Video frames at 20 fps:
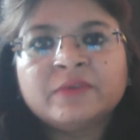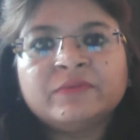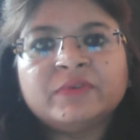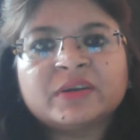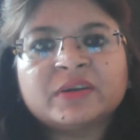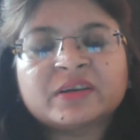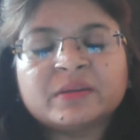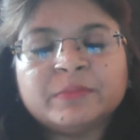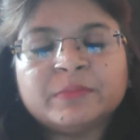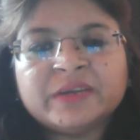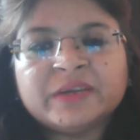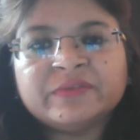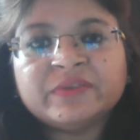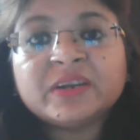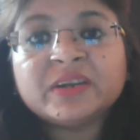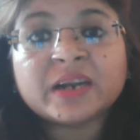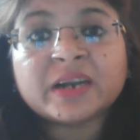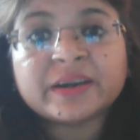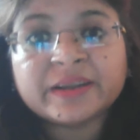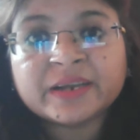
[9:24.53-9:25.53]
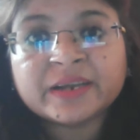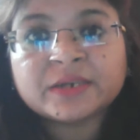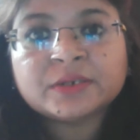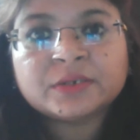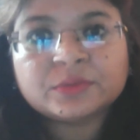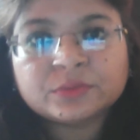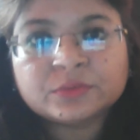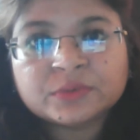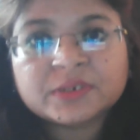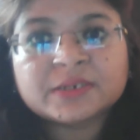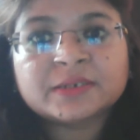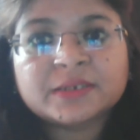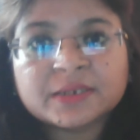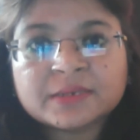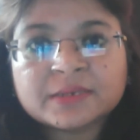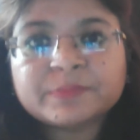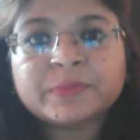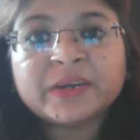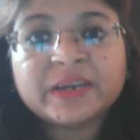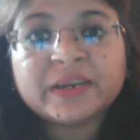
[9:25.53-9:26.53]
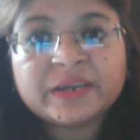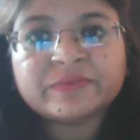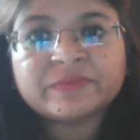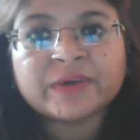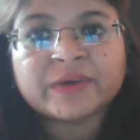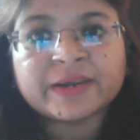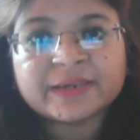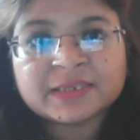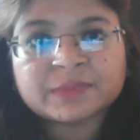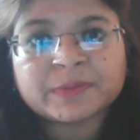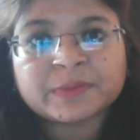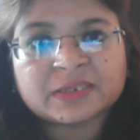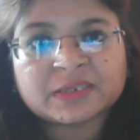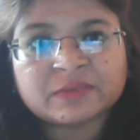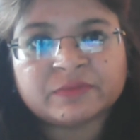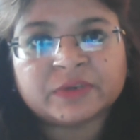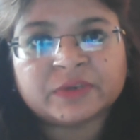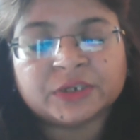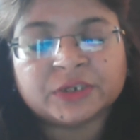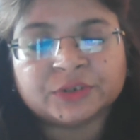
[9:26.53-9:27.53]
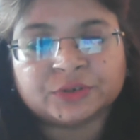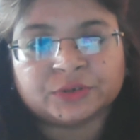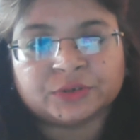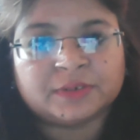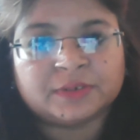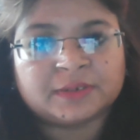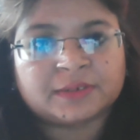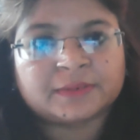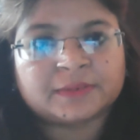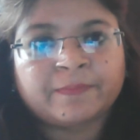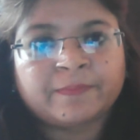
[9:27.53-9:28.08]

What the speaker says: will adhere to the predefined specifications.